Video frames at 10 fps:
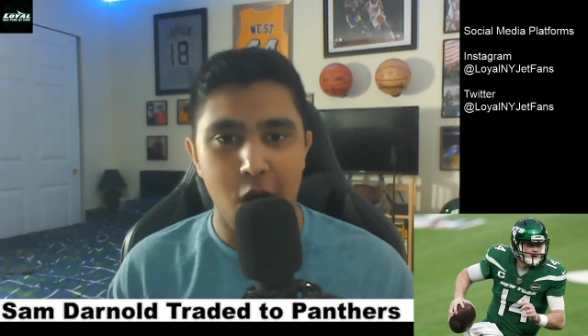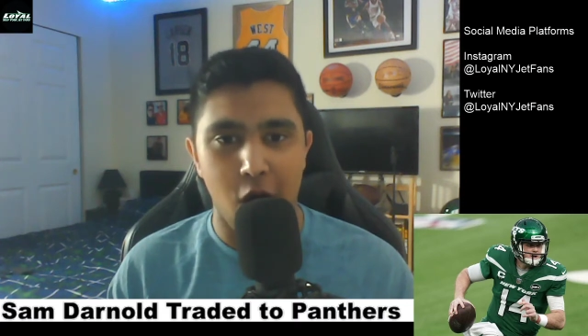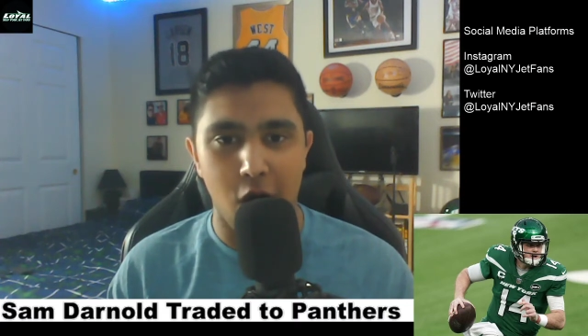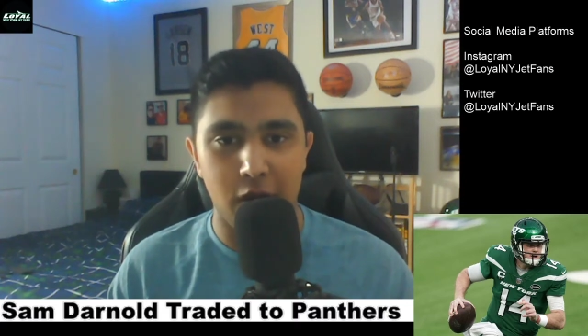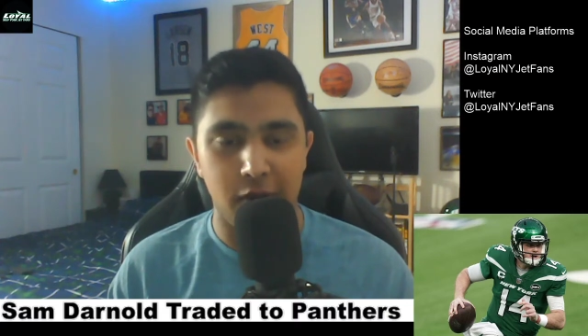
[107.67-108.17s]

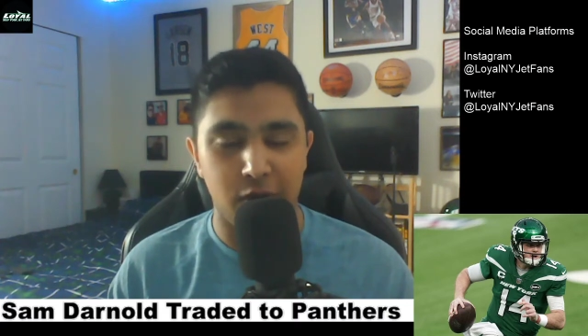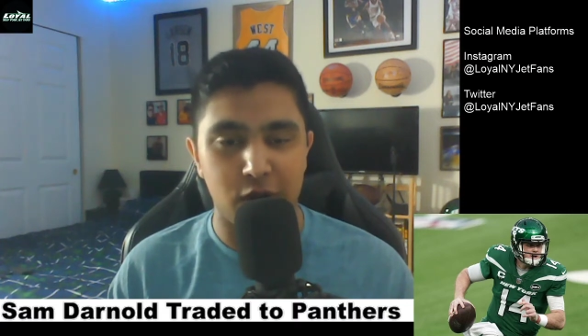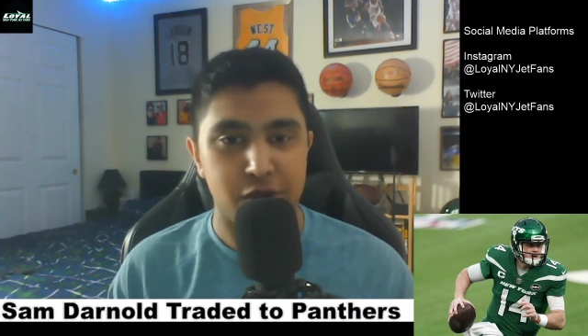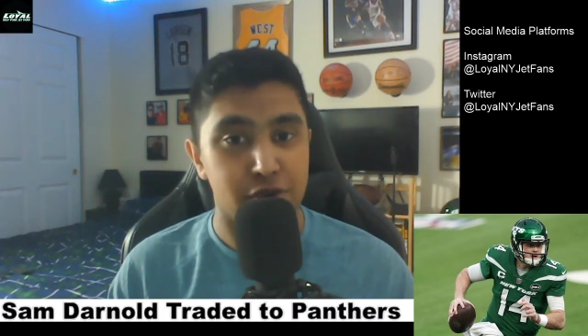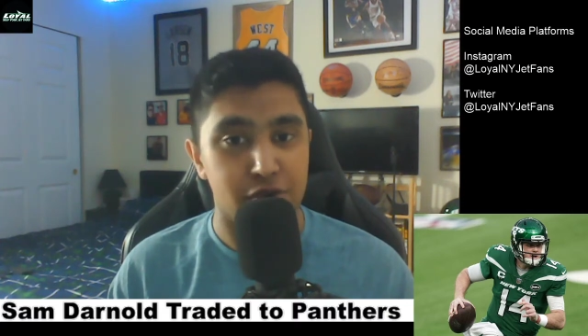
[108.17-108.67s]
are in the
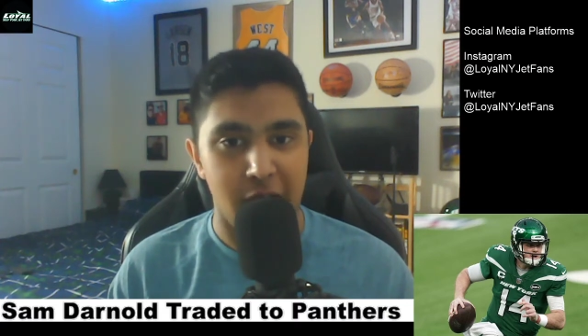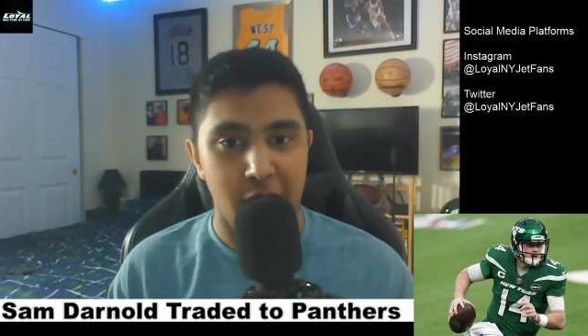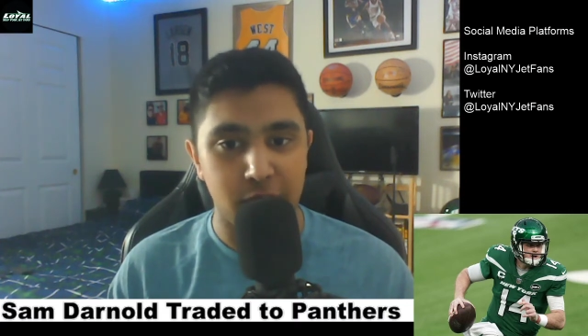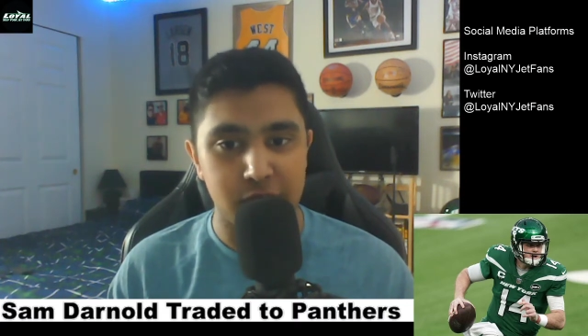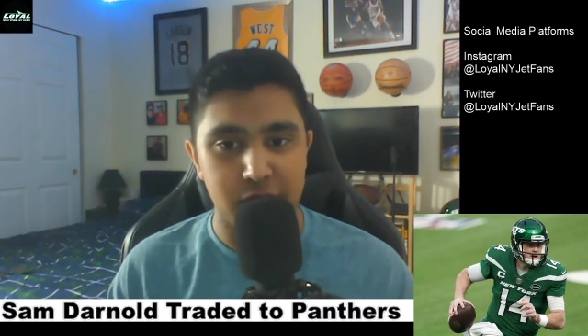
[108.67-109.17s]
first 2
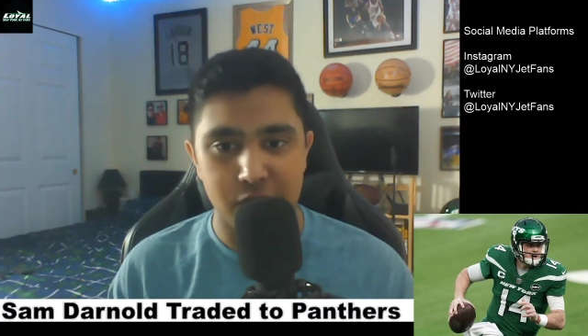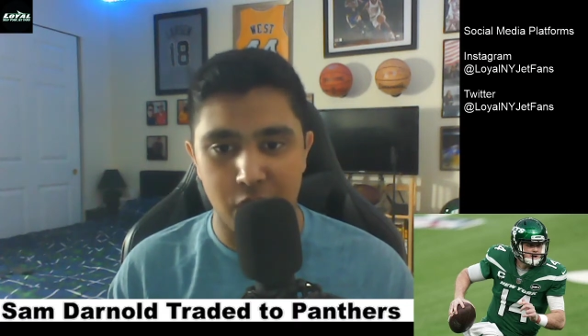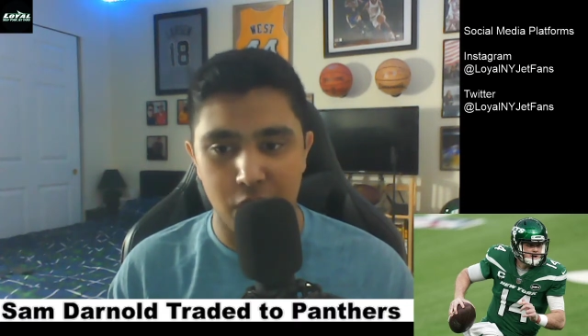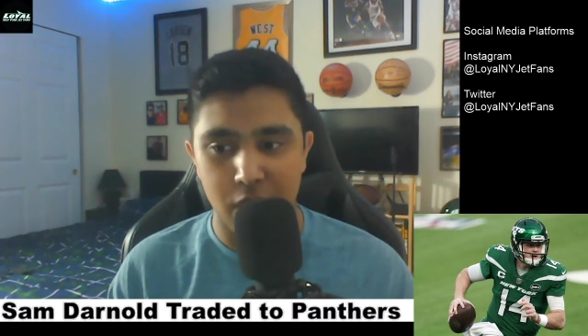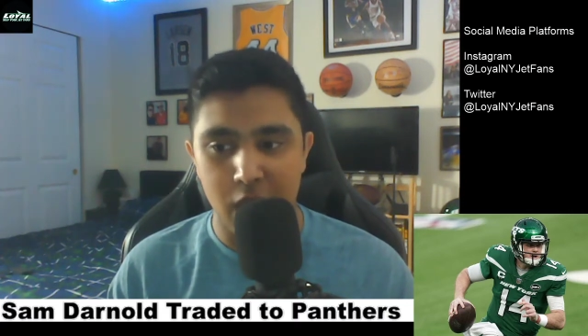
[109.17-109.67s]
rounds.
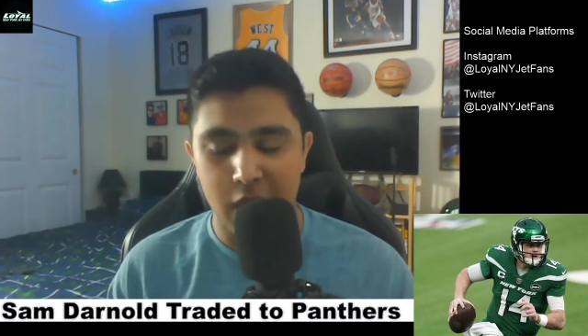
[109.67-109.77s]
So